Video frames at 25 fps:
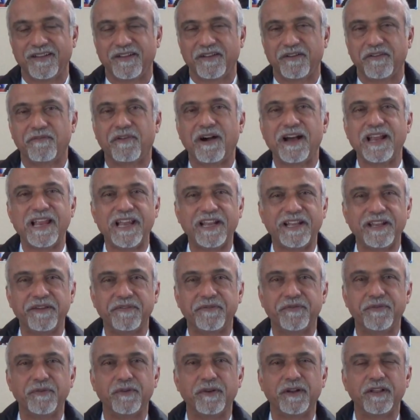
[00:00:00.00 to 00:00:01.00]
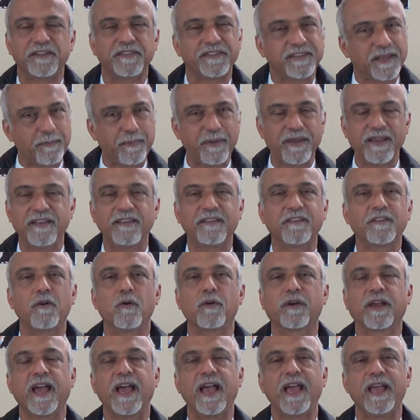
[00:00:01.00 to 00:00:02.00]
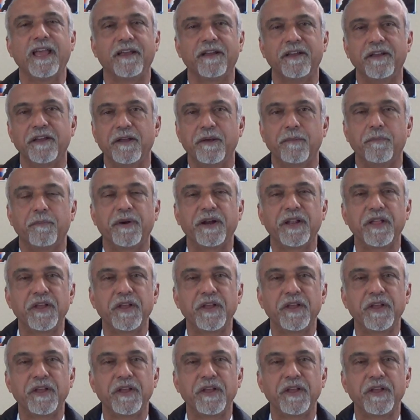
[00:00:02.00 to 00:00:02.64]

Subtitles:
while eating food. Sipping is okay, but